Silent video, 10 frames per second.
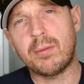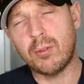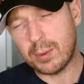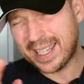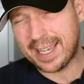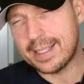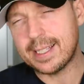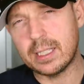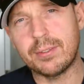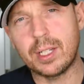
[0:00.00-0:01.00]
Before we get
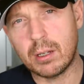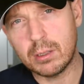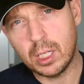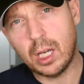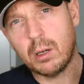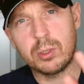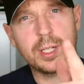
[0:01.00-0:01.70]
into the video, I want you